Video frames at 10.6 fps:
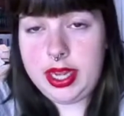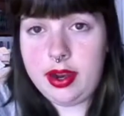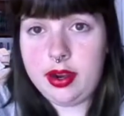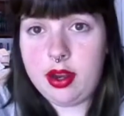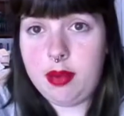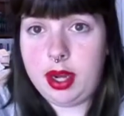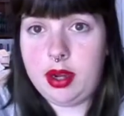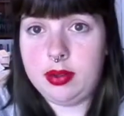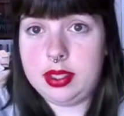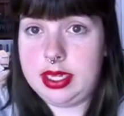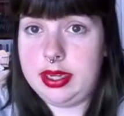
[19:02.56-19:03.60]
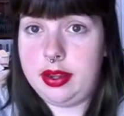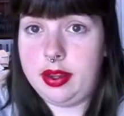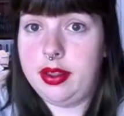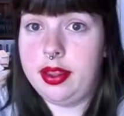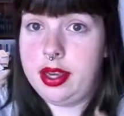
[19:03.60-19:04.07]
cared about seeing
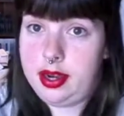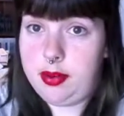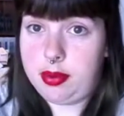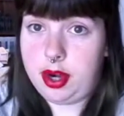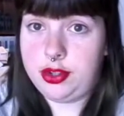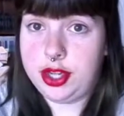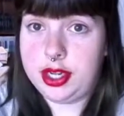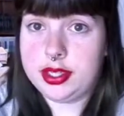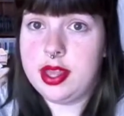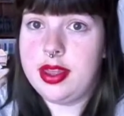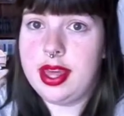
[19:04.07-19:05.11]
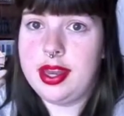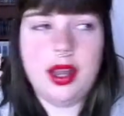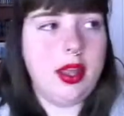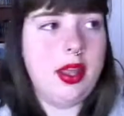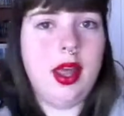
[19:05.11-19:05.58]
the knitting projects,
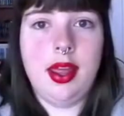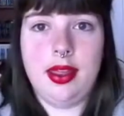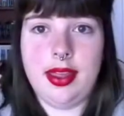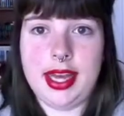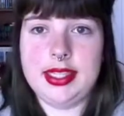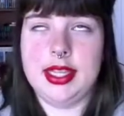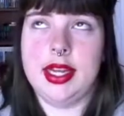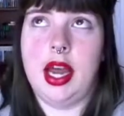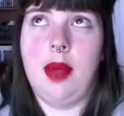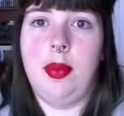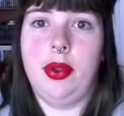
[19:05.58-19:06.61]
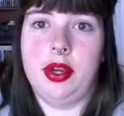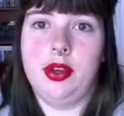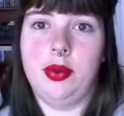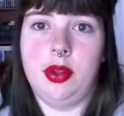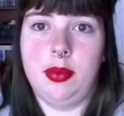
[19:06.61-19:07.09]
then that's it. I'm only
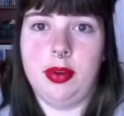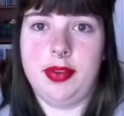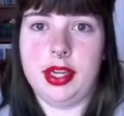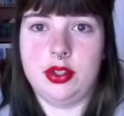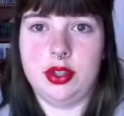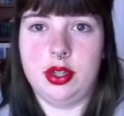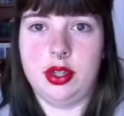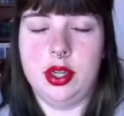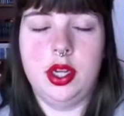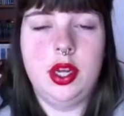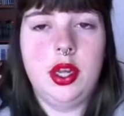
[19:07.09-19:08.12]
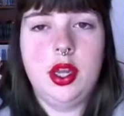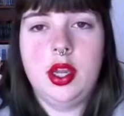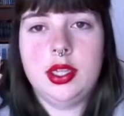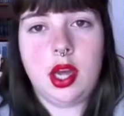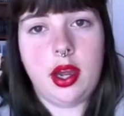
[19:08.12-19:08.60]
going to do a little bit of extra
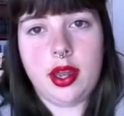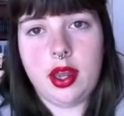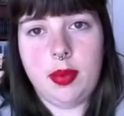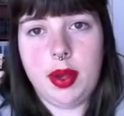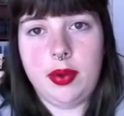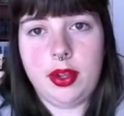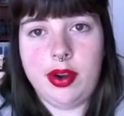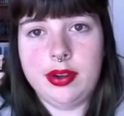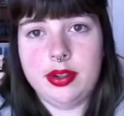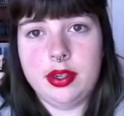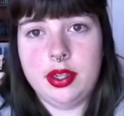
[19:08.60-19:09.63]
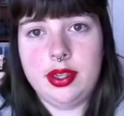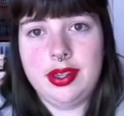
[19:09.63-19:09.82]
talking about yarn